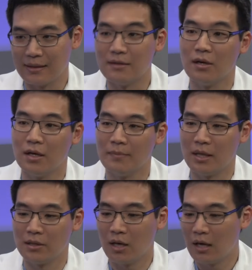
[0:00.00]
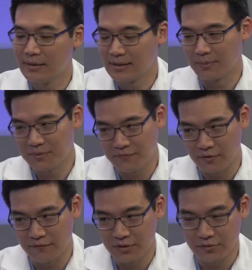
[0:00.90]
and, um, and concepts
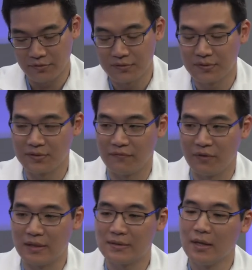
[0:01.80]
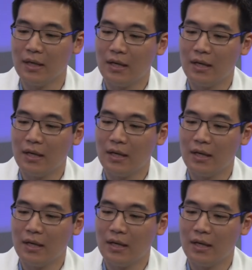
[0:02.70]
for a ventricular assist device.